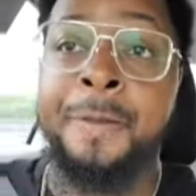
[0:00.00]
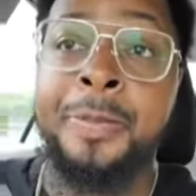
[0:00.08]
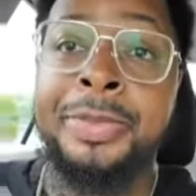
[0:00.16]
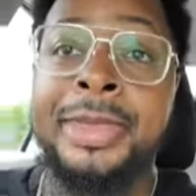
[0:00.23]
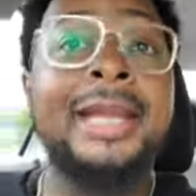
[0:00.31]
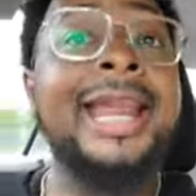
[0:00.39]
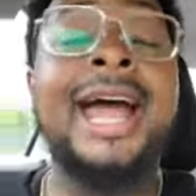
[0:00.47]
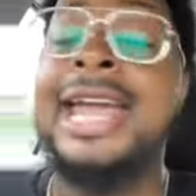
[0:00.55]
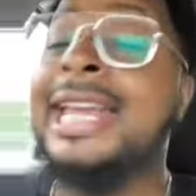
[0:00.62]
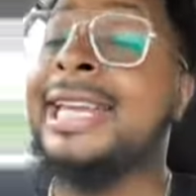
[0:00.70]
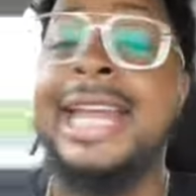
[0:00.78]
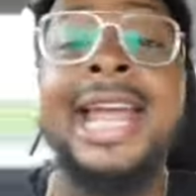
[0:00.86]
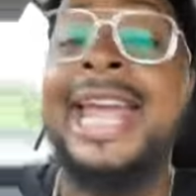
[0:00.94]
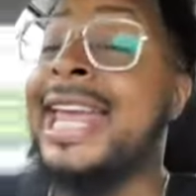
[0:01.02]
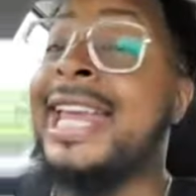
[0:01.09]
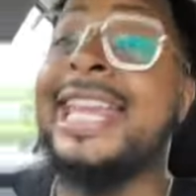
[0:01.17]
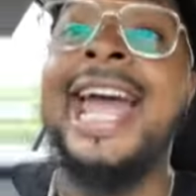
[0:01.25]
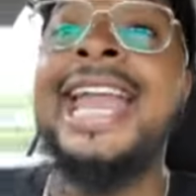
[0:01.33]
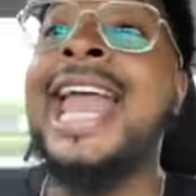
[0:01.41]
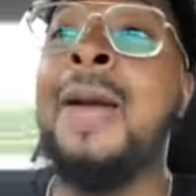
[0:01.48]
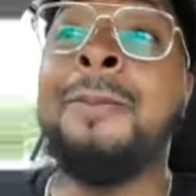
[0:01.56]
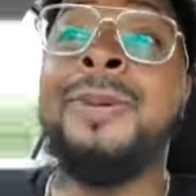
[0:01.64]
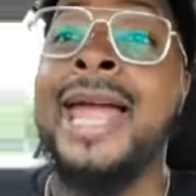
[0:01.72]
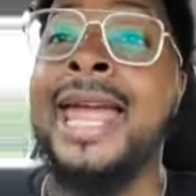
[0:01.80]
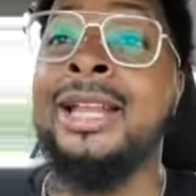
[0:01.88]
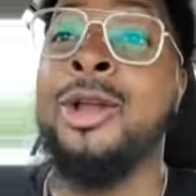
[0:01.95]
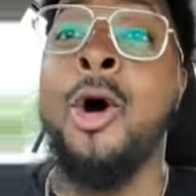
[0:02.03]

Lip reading: Now he cannot play Lord